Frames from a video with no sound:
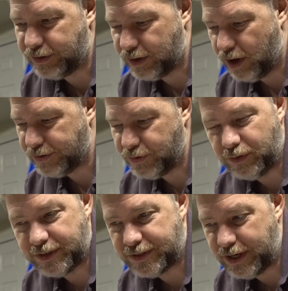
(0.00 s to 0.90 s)

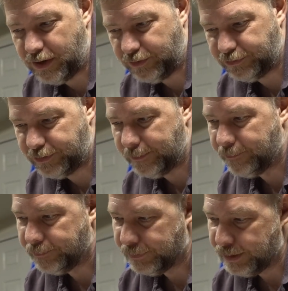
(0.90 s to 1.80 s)
console itself.
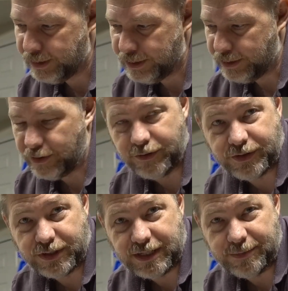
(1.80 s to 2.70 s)
Then there's
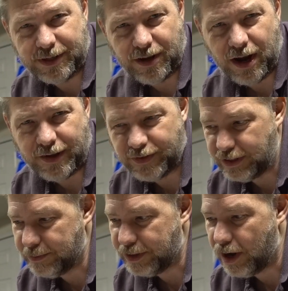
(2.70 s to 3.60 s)
a DB9. The
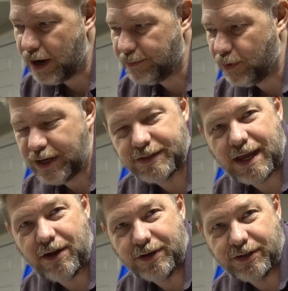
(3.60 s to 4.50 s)
DB9 breaks
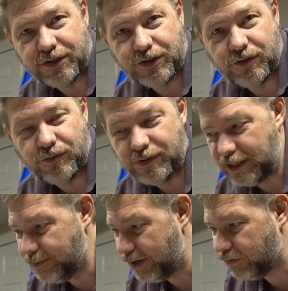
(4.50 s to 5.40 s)
out into two
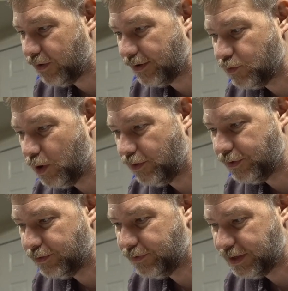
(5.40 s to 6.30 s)
DMX512
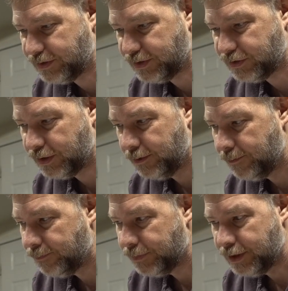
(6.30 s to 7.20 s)
interfaces.
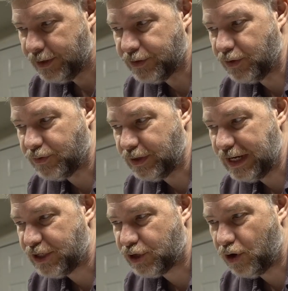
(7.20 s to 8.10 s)
So
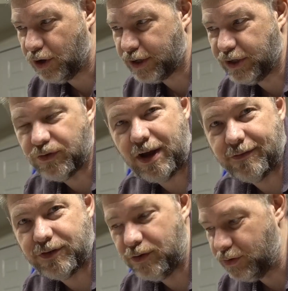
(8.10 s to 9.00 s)
each card can
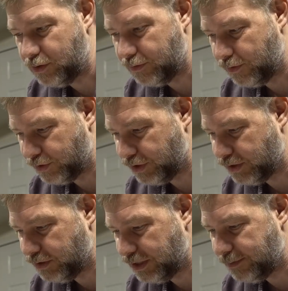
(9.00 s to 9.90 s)
drive two universes
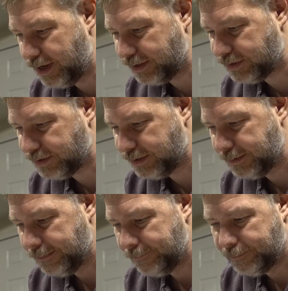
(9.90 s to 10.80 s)
of DMX,
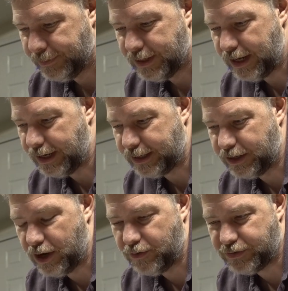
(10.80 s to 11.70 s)
and it
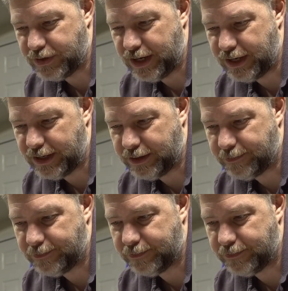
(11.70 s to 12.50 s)
can host the